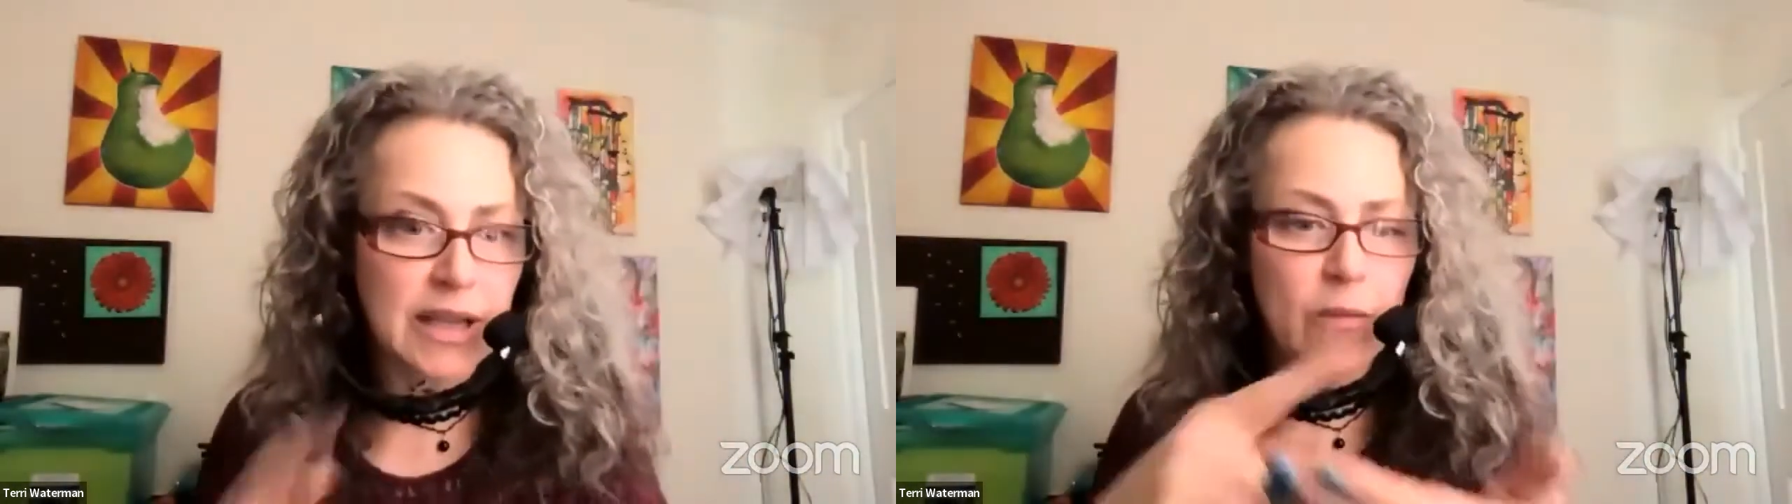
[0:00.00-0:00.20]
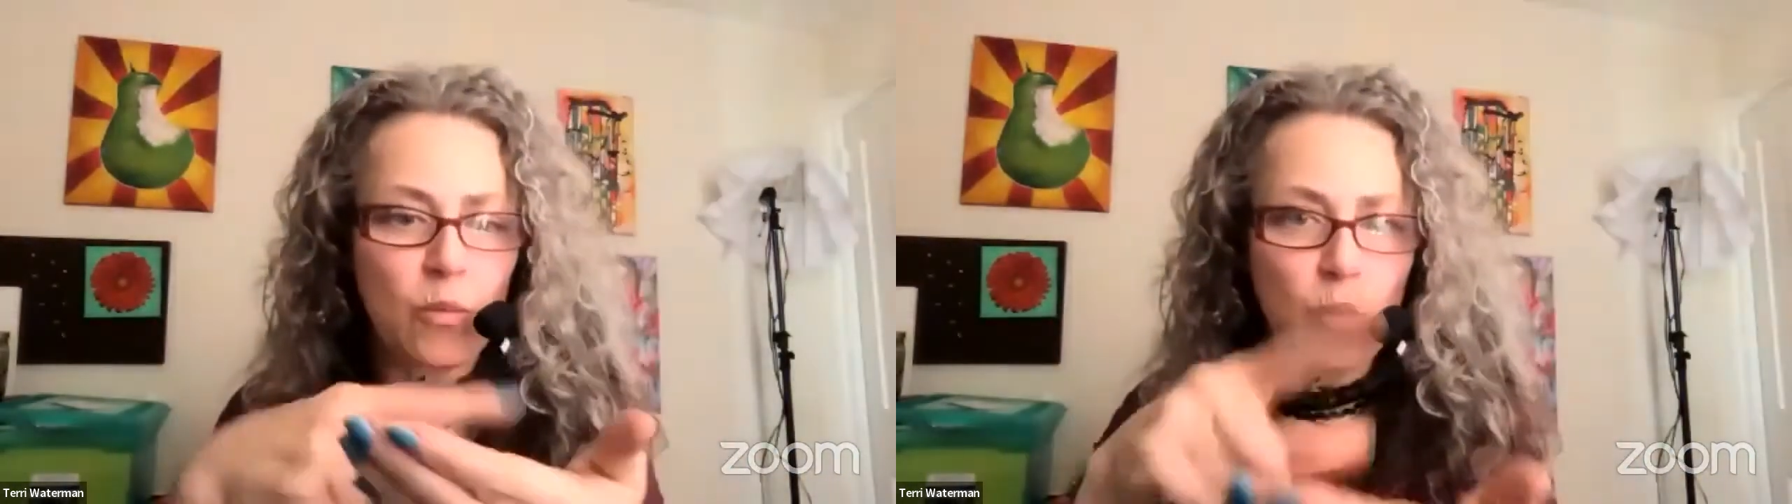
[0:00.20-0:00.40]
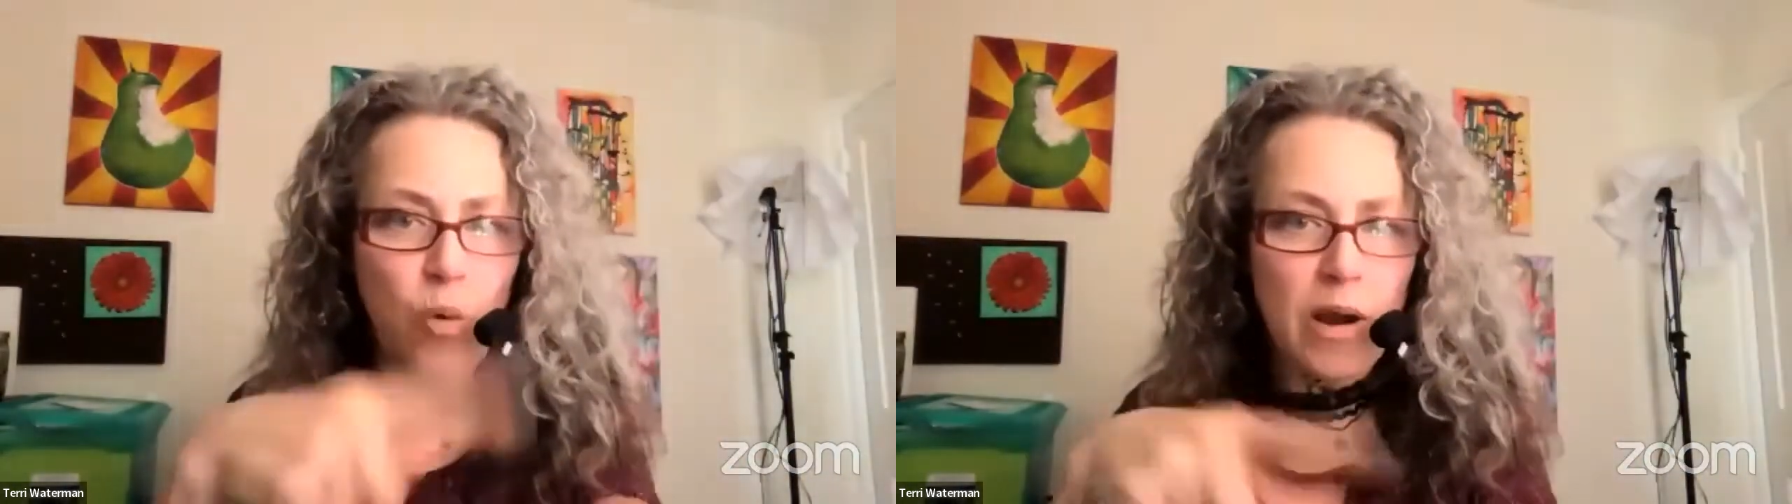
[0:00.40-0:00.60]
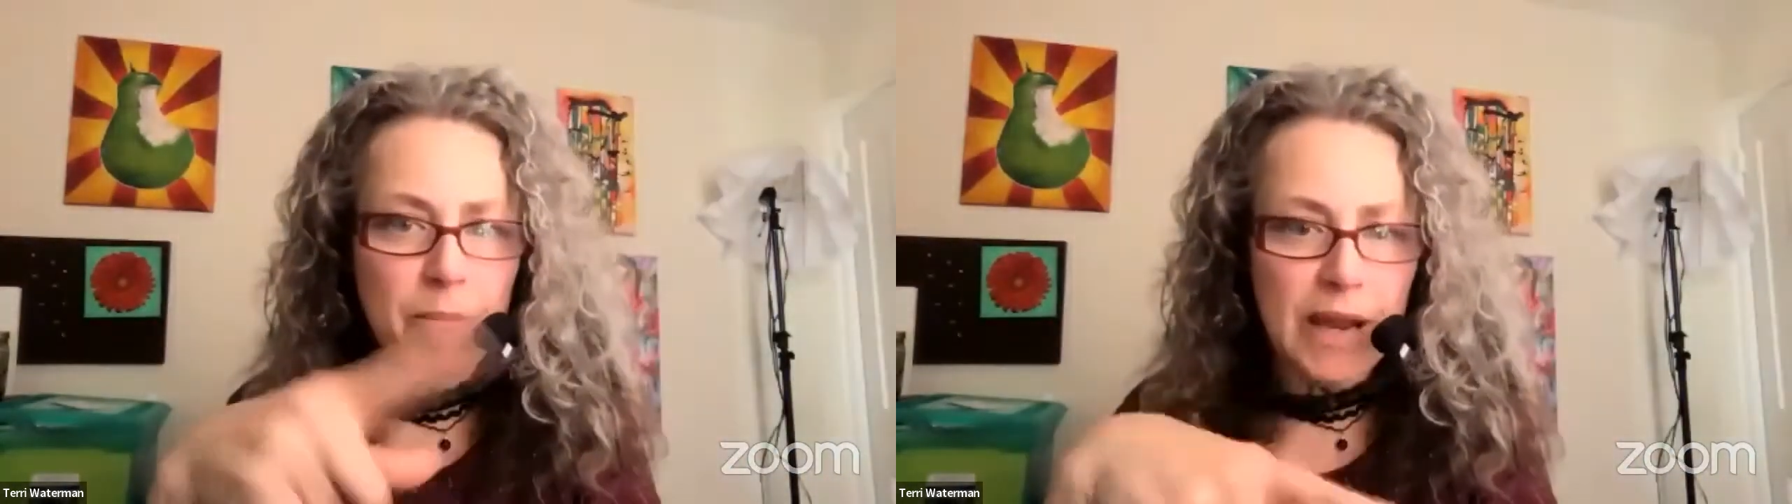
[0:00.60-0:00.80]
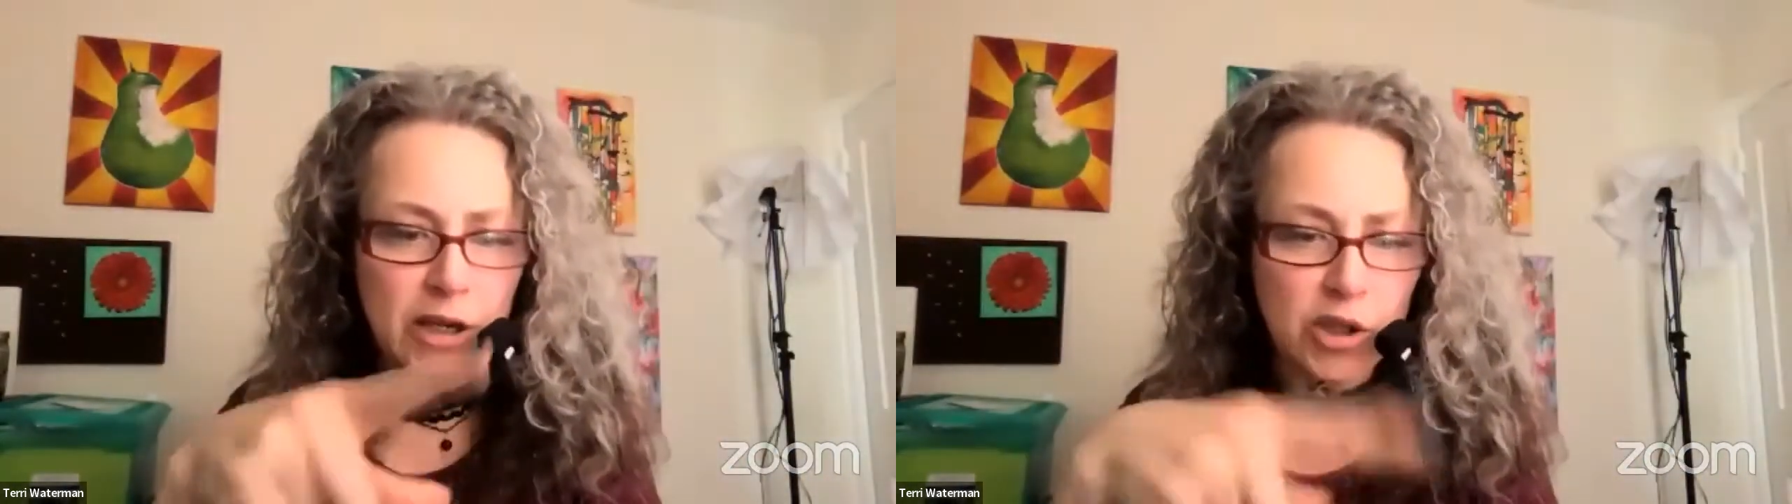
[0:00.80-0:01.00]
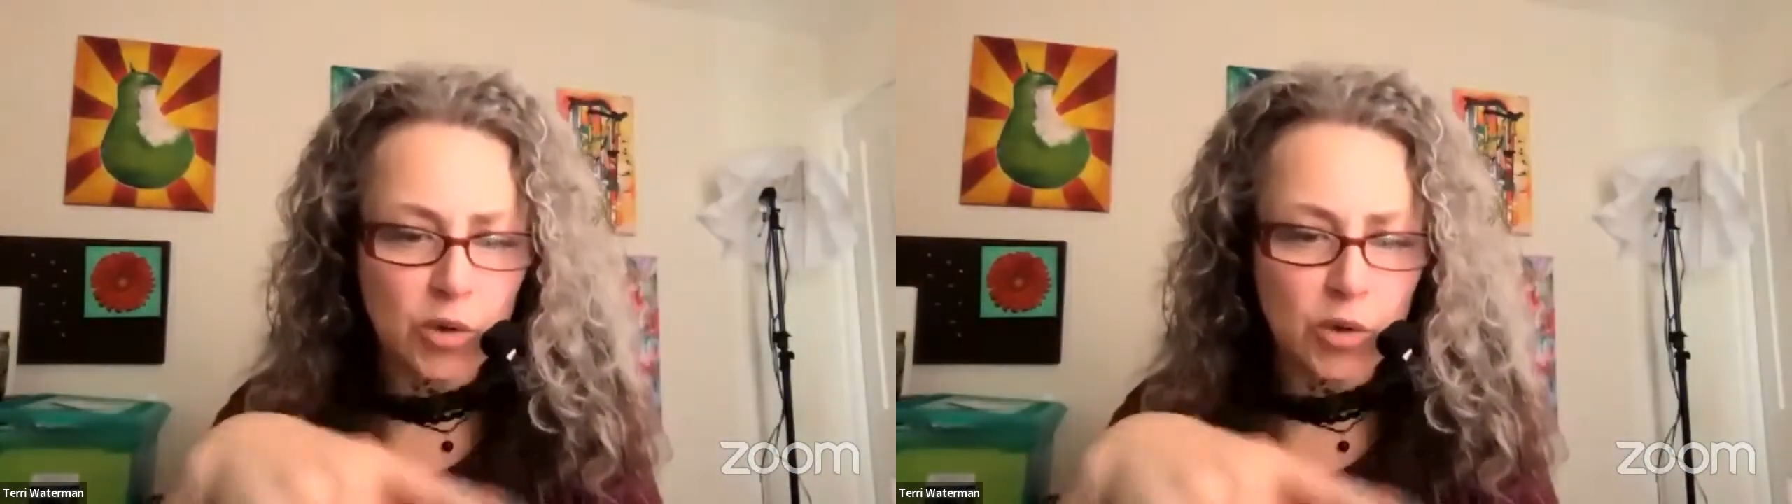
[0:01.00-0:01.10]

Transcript: and what makes